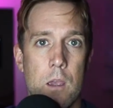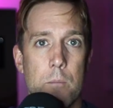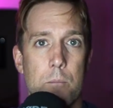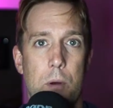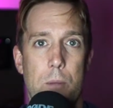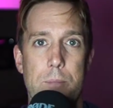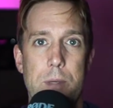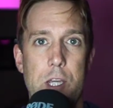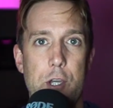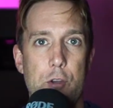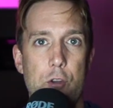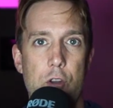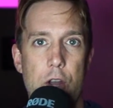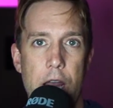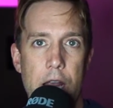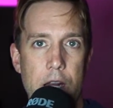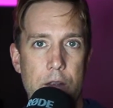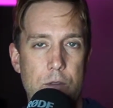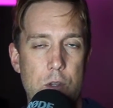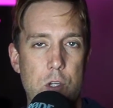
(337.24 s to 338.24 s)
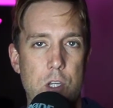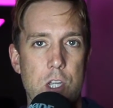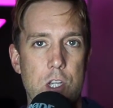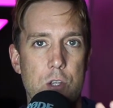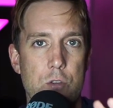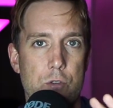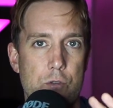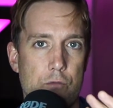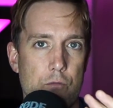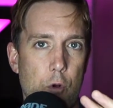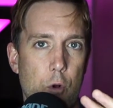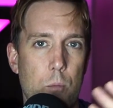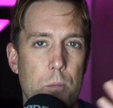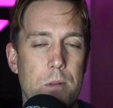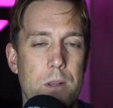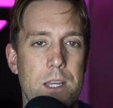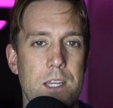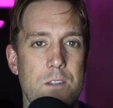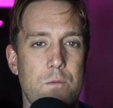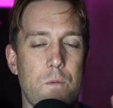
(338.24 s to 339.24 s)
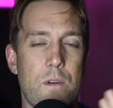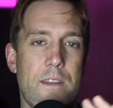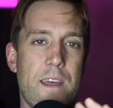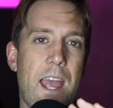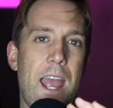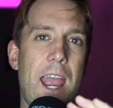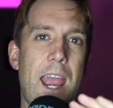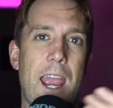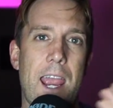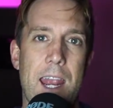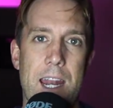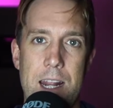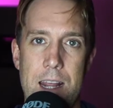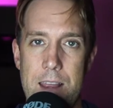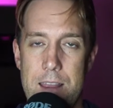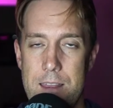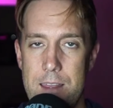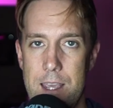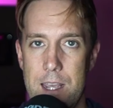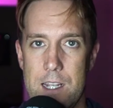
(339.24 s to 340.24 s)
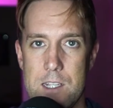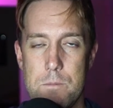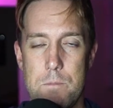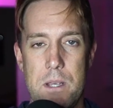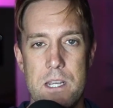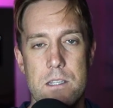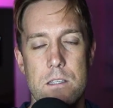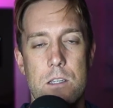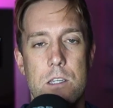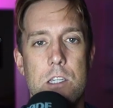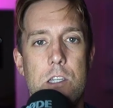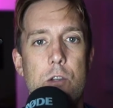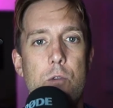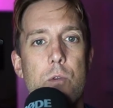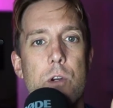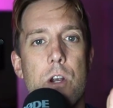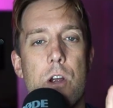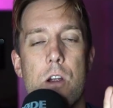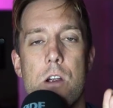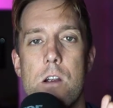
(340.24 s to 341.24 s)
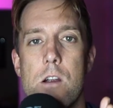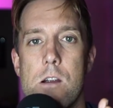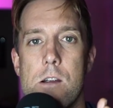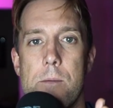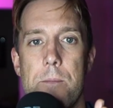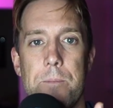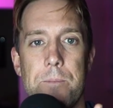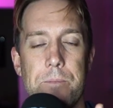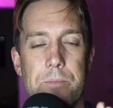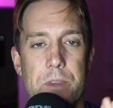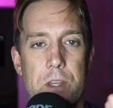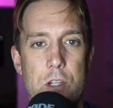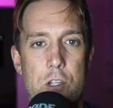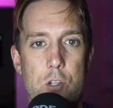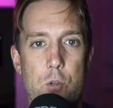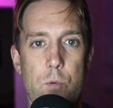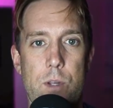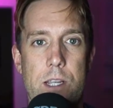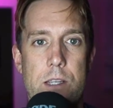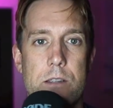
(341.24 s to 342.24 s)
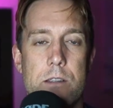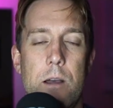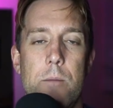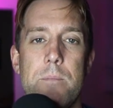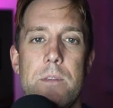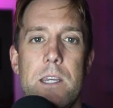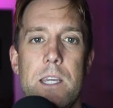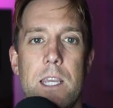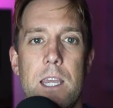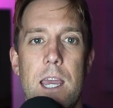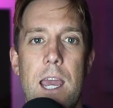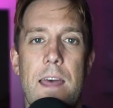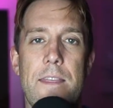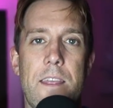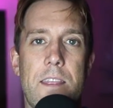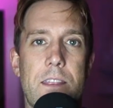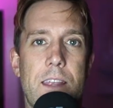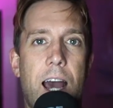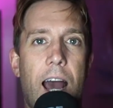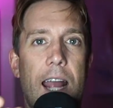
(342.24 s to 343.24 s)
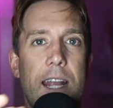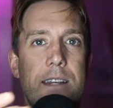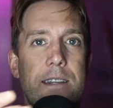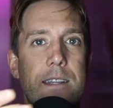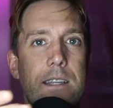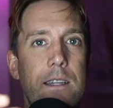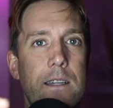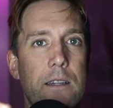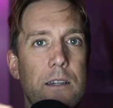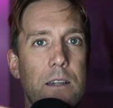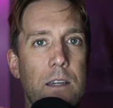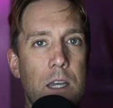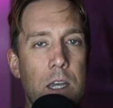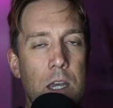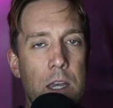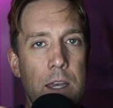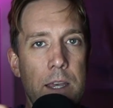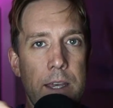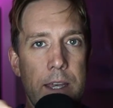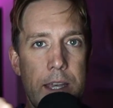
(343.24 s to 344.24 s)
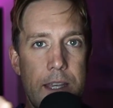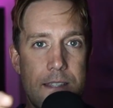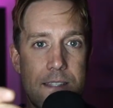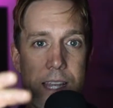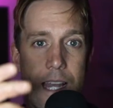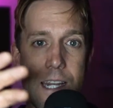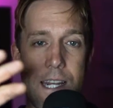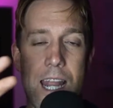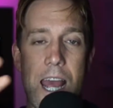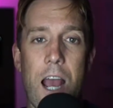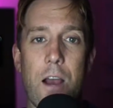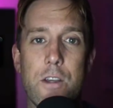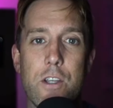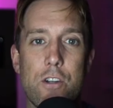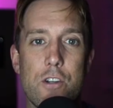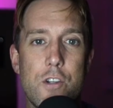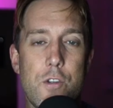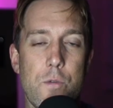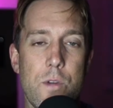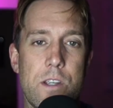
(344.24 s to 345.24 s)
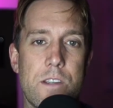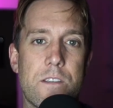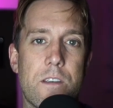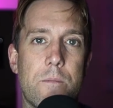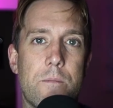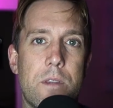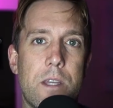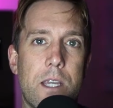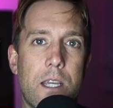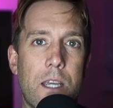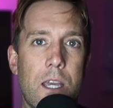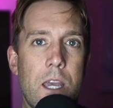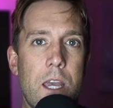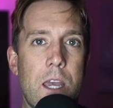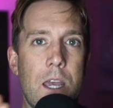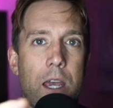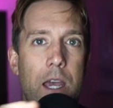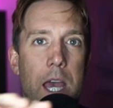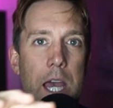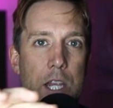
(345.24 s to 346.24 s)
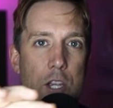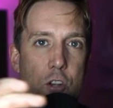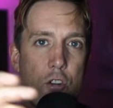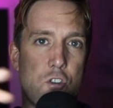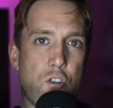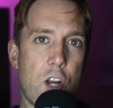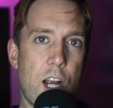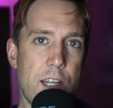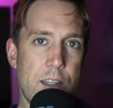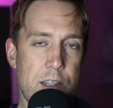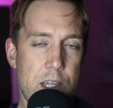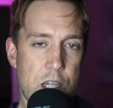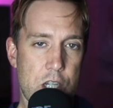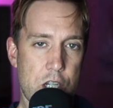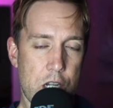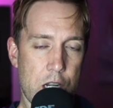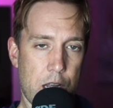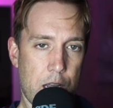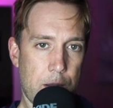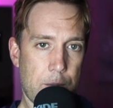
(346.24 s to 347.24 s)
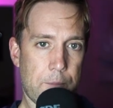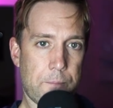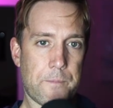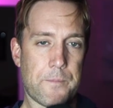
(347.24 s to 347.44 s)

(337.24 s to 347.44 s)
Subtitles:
But be creative. You can use role plays with anything. It's basically you and her doing something, and then the idea is then now you're doing something and you're transitioning.